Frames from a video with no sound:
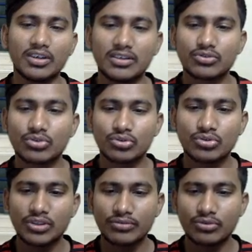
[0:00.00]
So
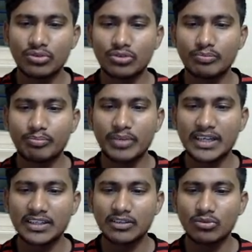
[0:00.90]
if you want to paint
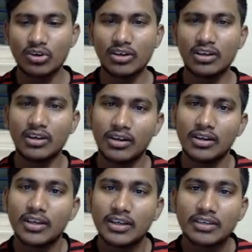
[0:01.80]
the wall,
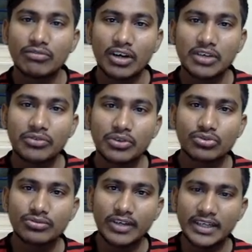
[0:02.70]
what we have to
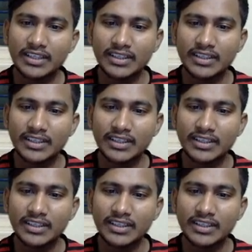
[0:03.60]
find?